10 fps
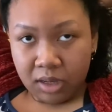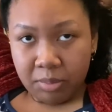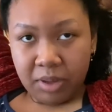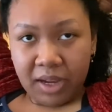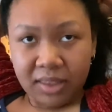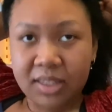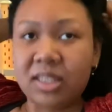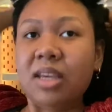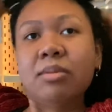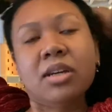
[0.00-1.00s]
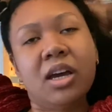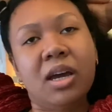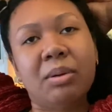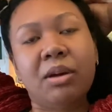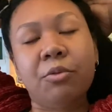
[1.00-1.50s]
But at the same
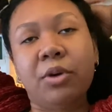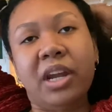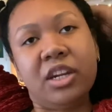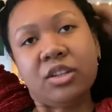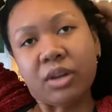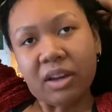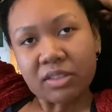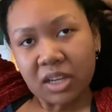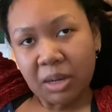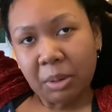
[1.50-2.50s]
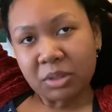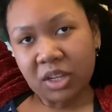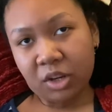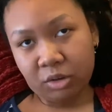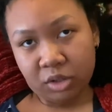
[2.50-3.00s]
time, when I do have time, I was gonna
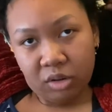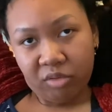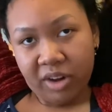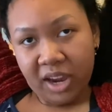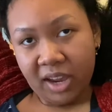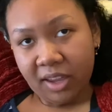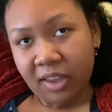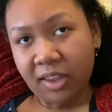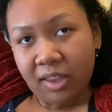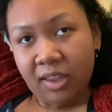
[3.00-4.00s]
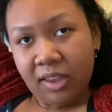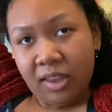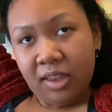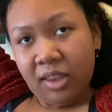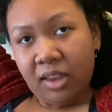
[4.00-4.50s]
go to the rec
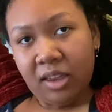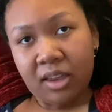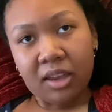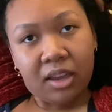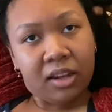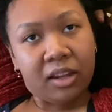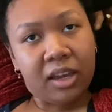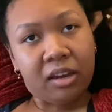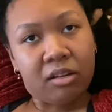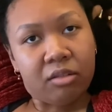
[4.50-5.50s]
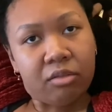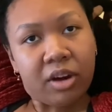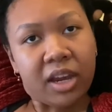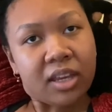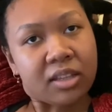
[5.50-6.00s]
and like
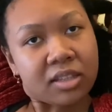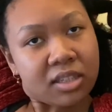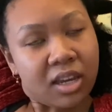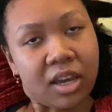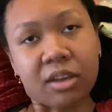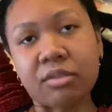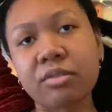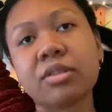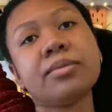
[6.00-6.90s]
write and stuff.